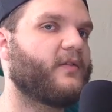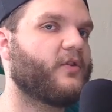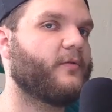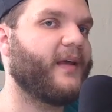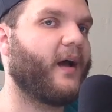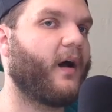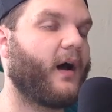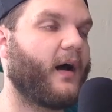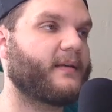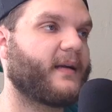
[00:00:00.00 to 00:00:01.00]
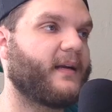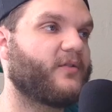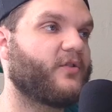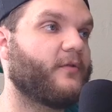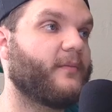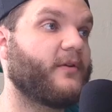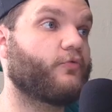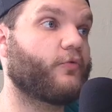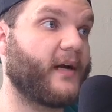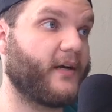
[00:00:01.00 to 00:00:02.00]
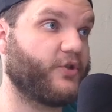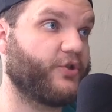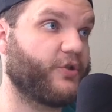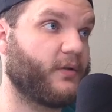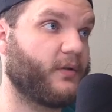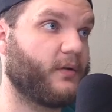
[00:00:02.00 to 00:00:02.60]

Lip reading: It's going to be hot and it's going to be rich.